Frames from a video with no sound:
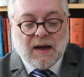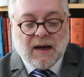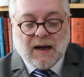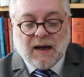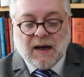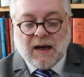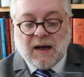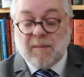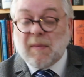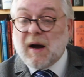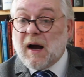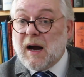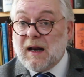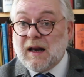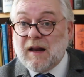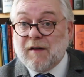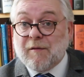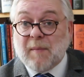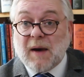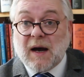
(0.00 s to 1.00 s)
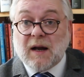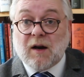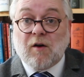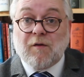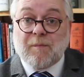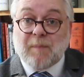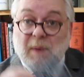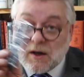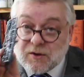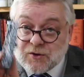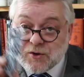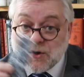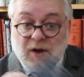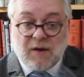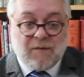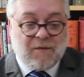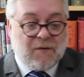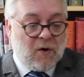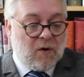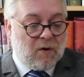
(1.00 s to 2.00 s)
I left mine off, but I'll show
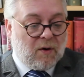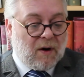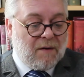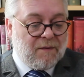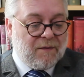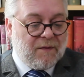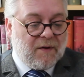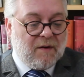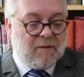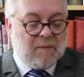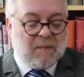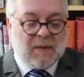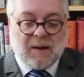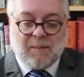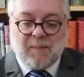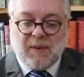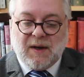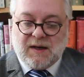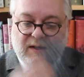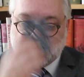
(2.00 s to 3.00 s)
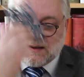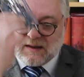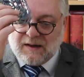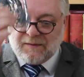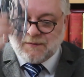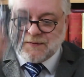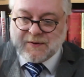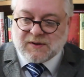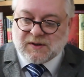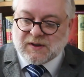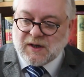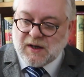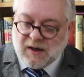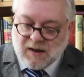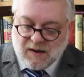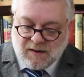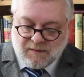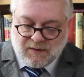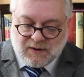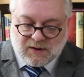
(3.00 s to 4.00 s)
you a photograph of my painted Typhus
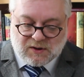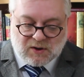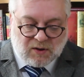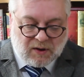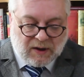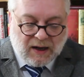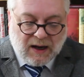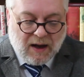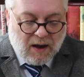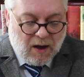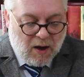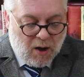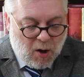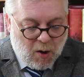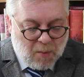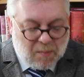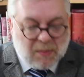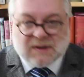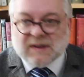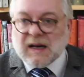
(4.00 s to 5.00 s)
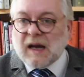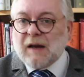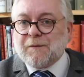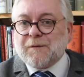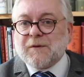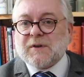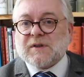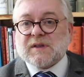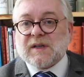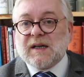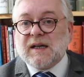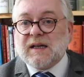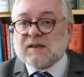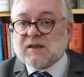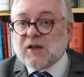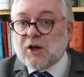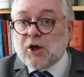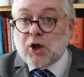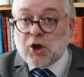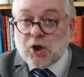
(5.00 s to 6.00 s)
for you to look at. But Typhus
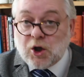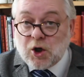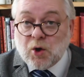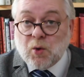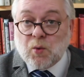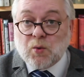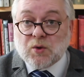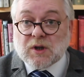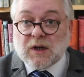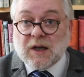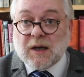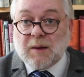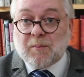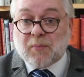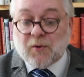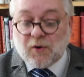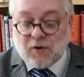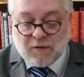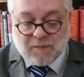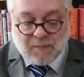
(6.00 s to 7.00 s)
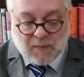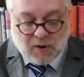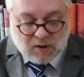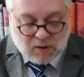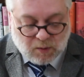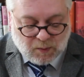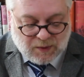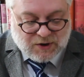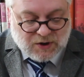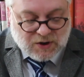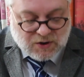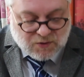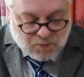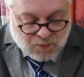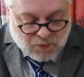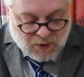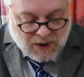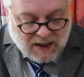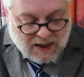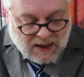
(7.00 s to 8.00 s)
is a hugely improved model, which is
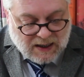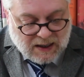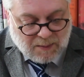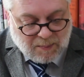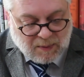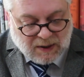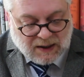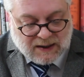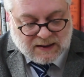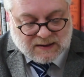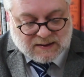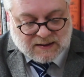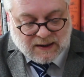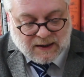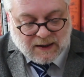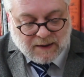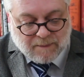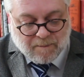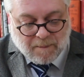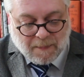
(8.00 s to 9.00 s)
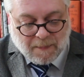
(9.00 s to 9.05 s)
really pleasing.